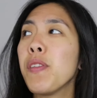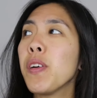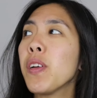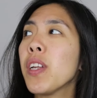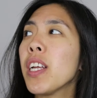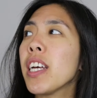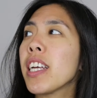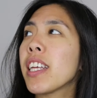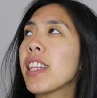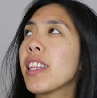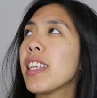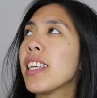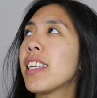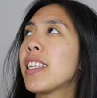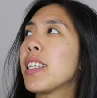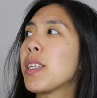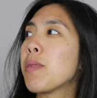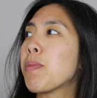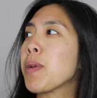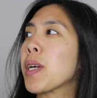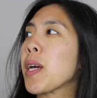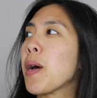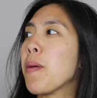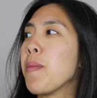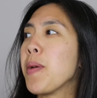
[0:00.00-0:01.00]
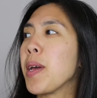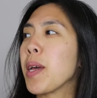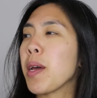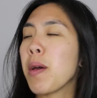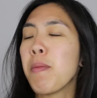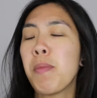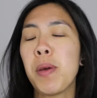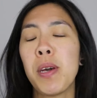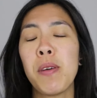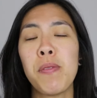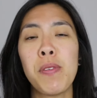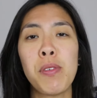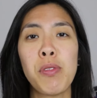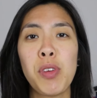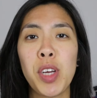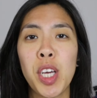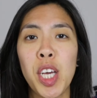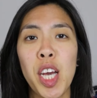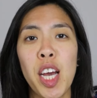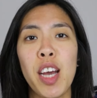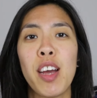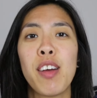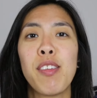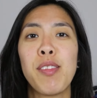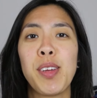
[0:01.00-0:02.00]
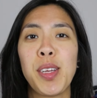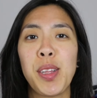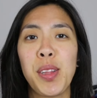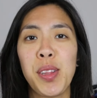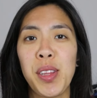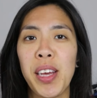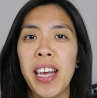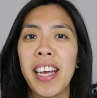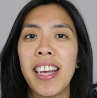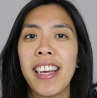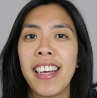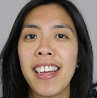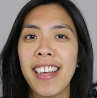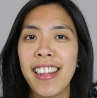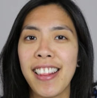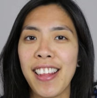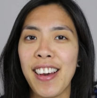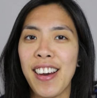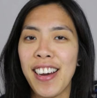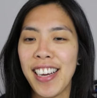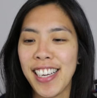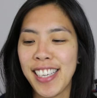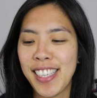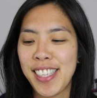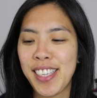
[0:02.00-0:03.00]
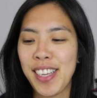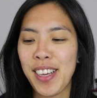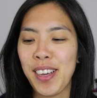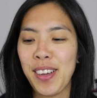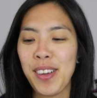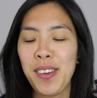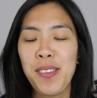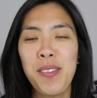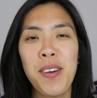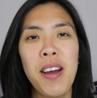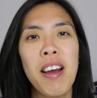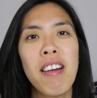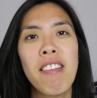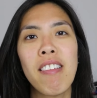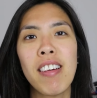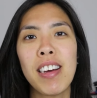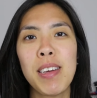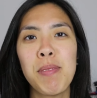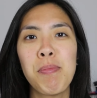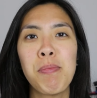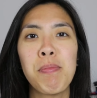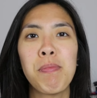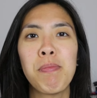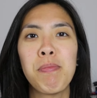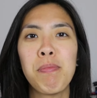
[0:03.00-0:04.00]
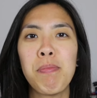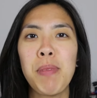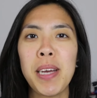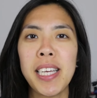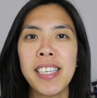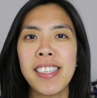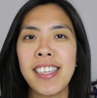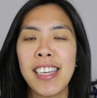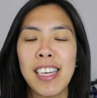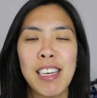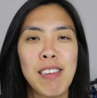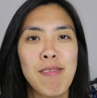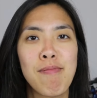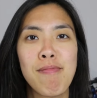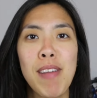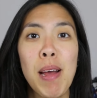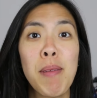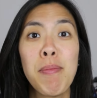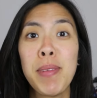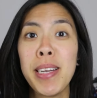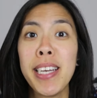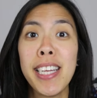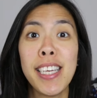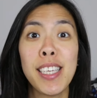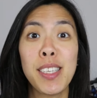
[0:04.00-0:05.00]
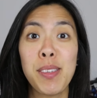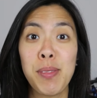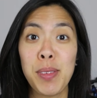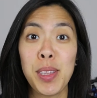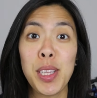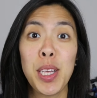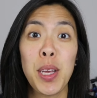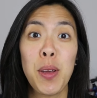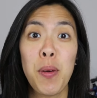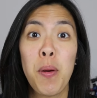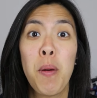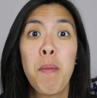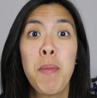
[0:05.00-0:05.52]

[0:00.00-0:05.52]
Like this is becoming a bit of a recurring thing that I do, where I basically reminisce with you